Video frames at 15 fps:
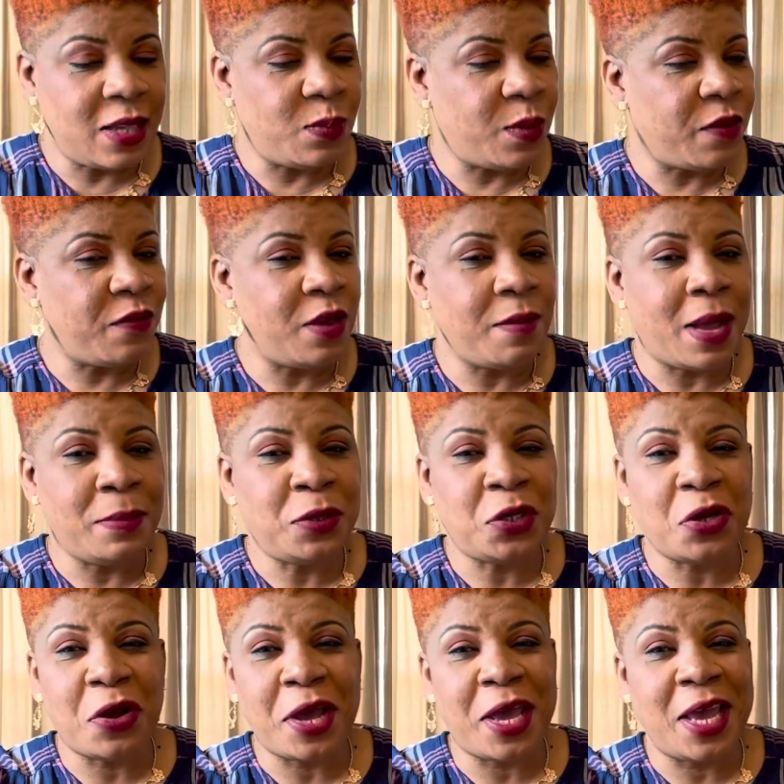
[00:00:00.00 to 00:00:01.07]
perfume I'm
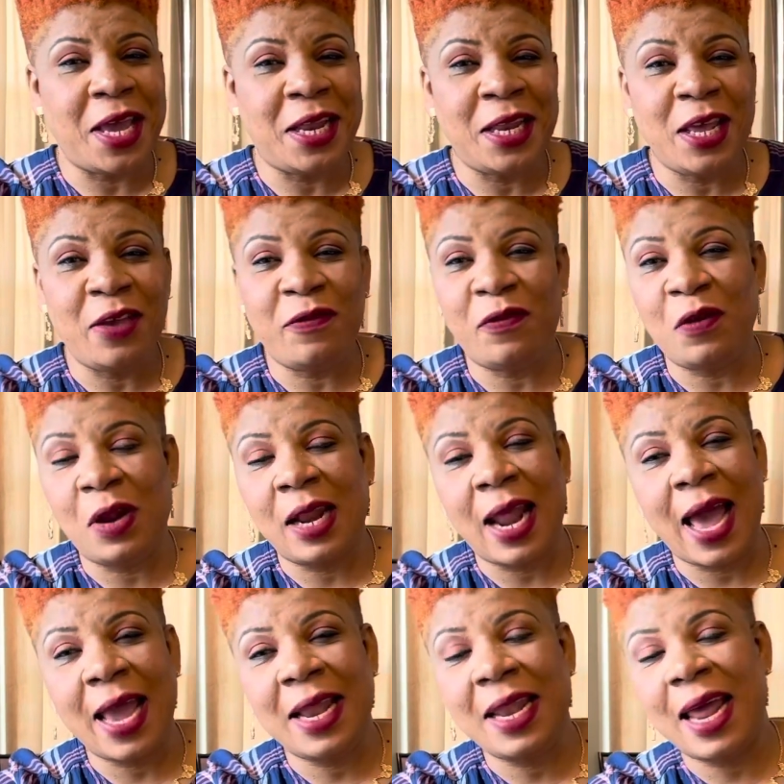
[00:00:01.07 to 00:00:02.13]
showing, if you
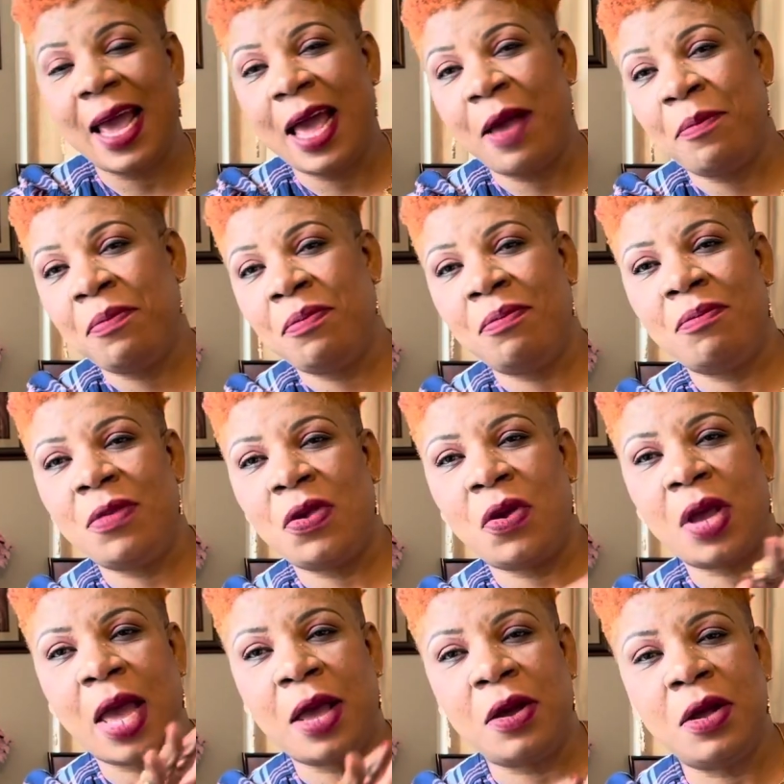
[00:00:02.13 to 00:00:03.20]
like them, you
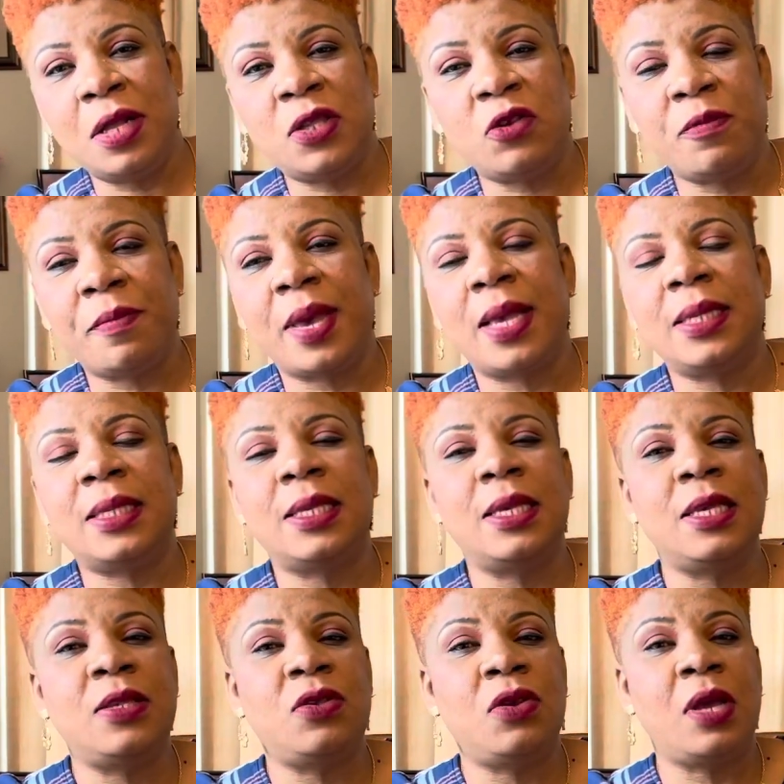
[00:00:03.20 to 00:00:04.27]
can go to
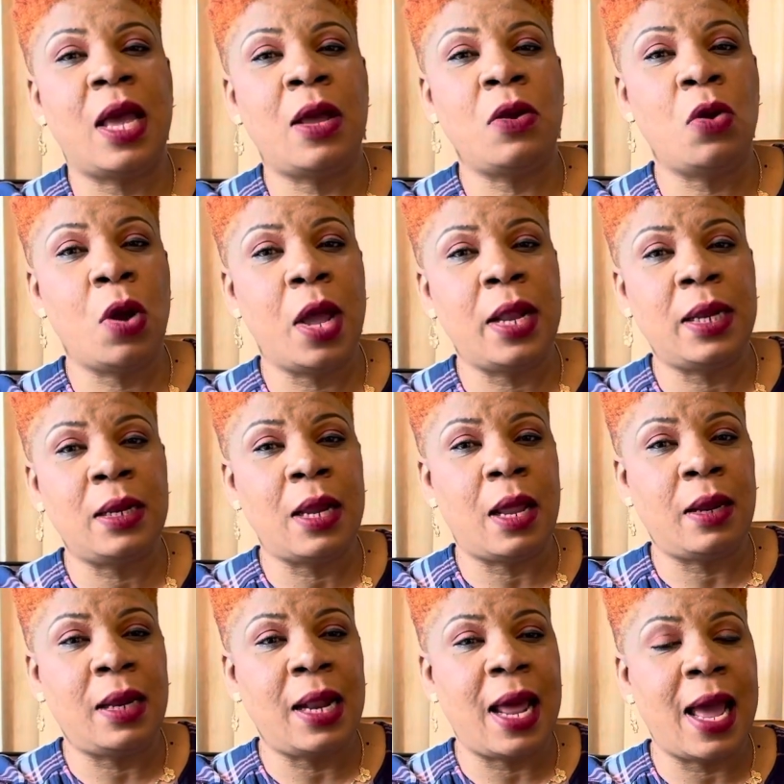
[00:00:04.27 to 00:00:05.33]
Macy's. You can go
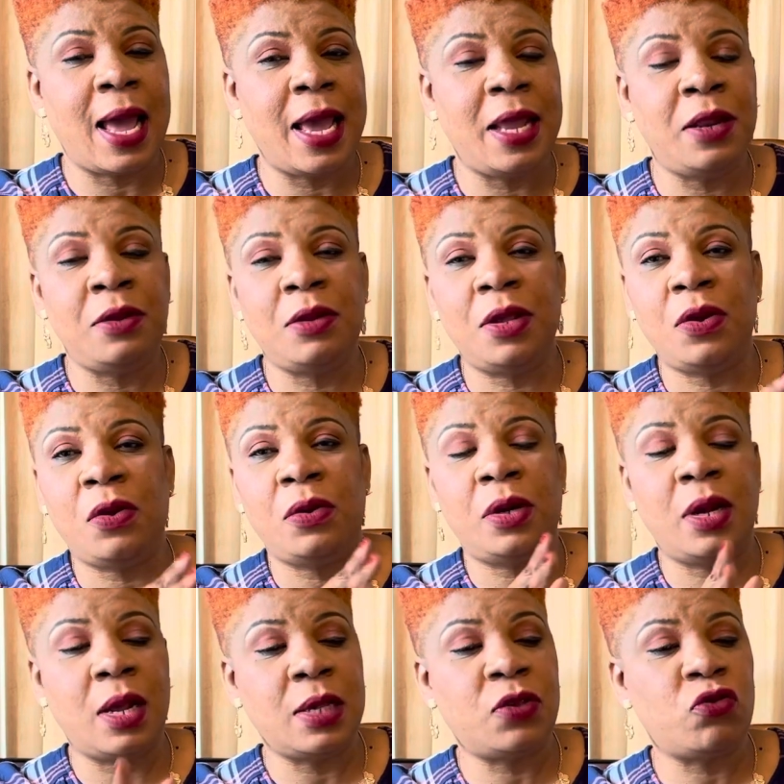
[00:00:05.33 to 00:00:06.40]
online, you know,
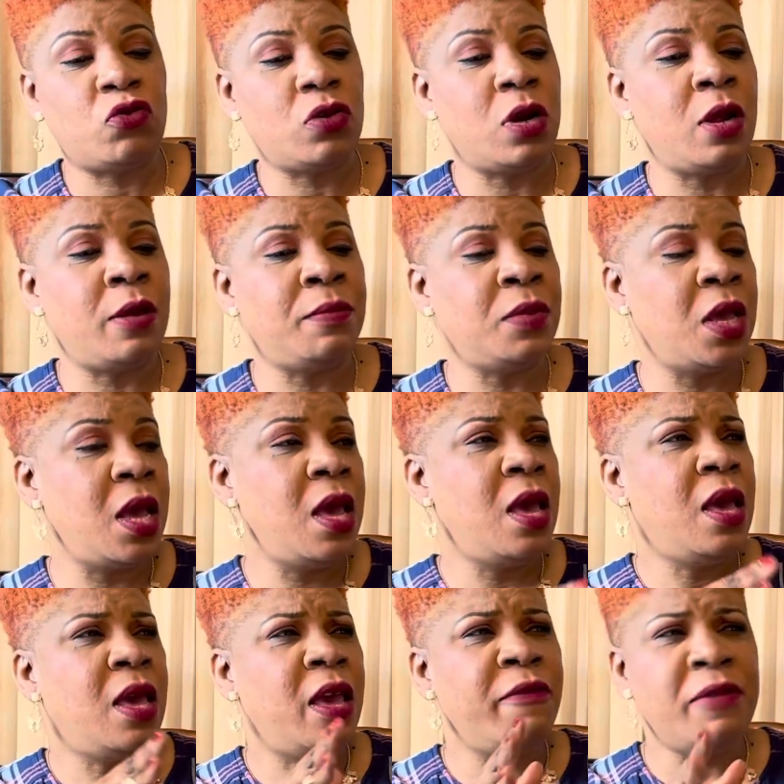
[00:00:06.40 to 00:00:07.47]
Nordstrom.
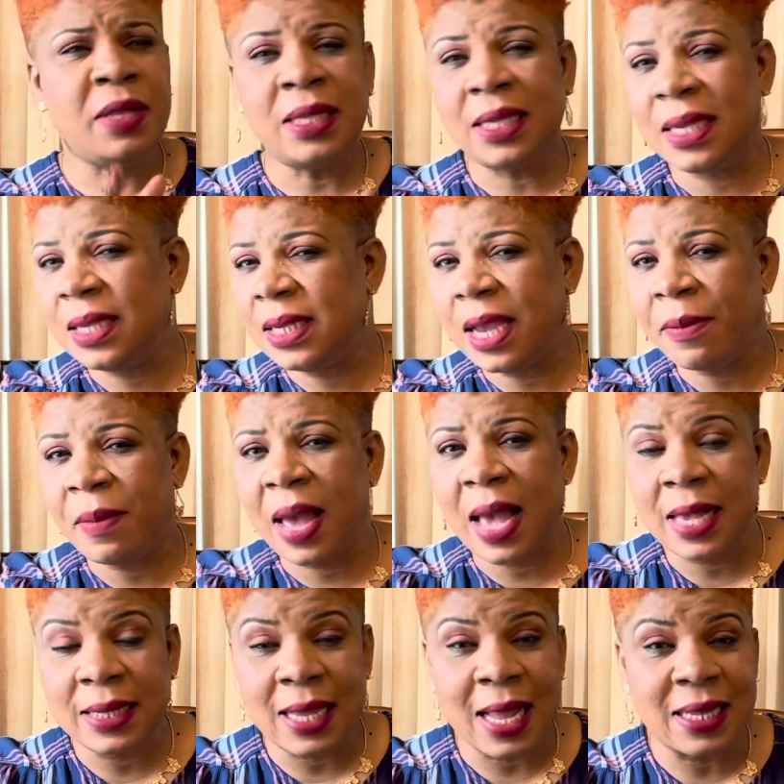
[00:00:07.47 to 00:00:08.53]
Even TJ
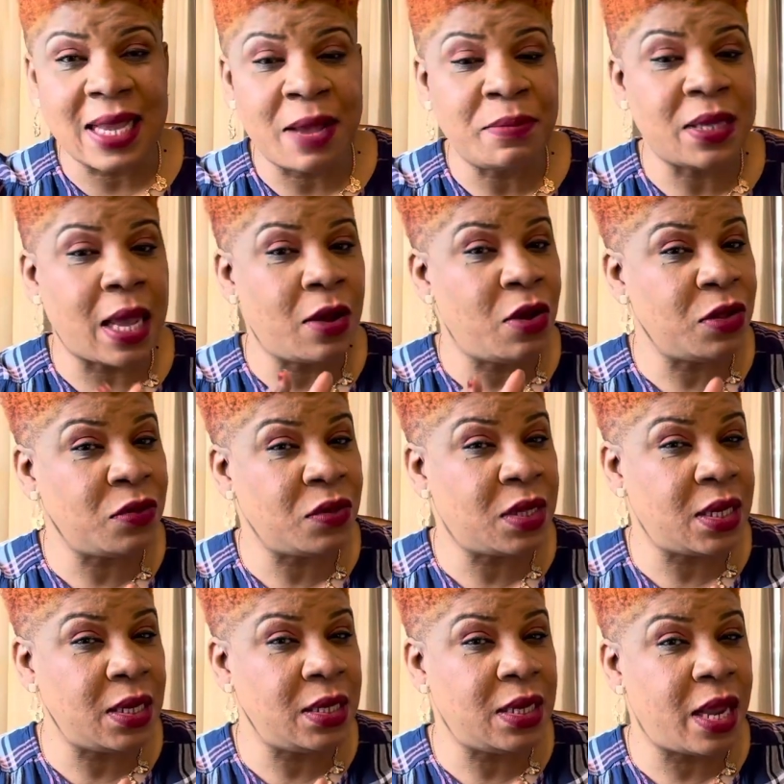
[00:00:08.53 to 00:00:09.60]
Maxx, at times I go to
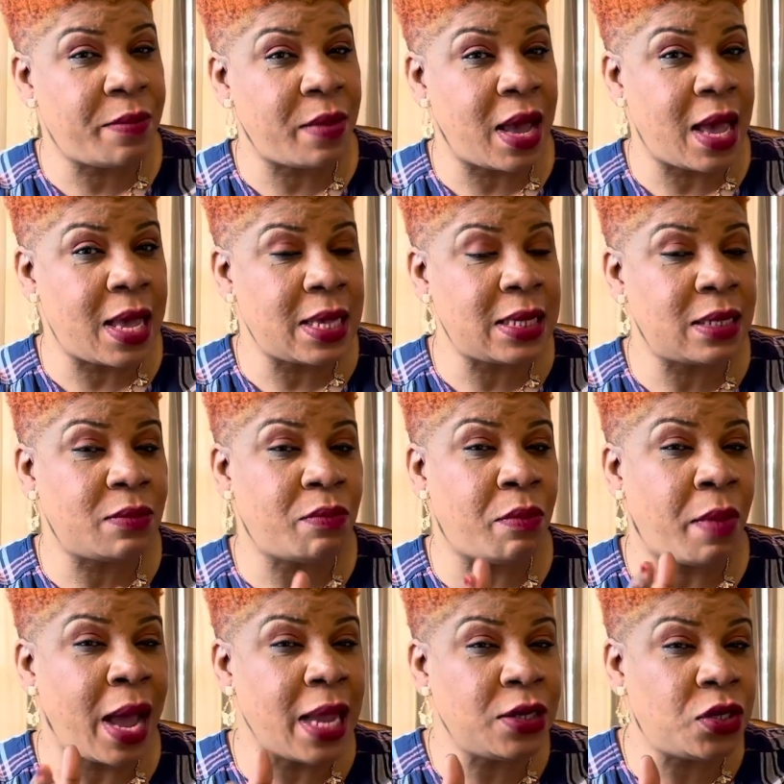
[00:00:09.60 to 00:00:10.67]
TJ Maxx,
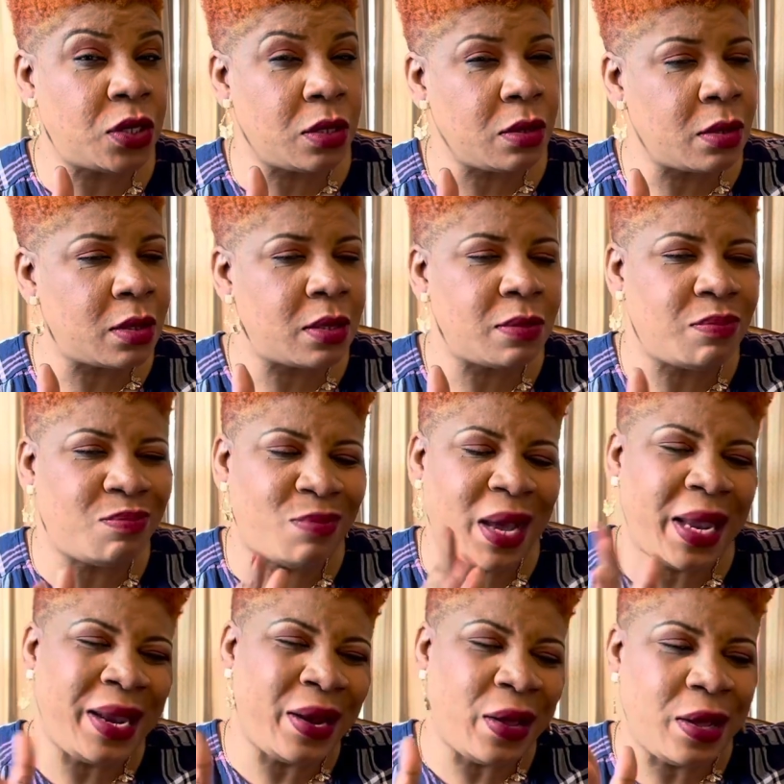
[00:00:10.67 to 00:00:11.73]
Marshalls,
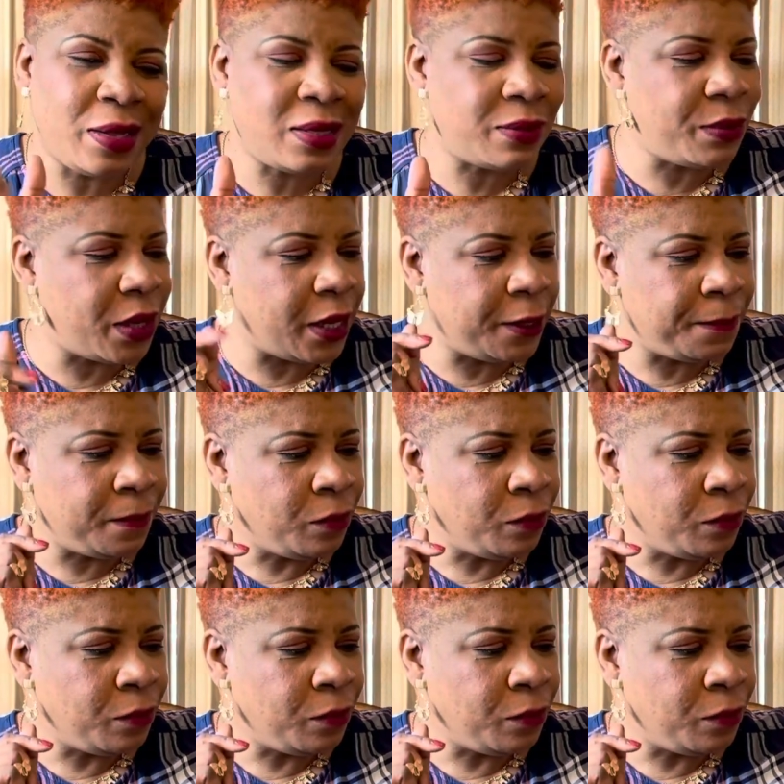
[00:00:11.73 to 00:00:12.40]
my nuts, but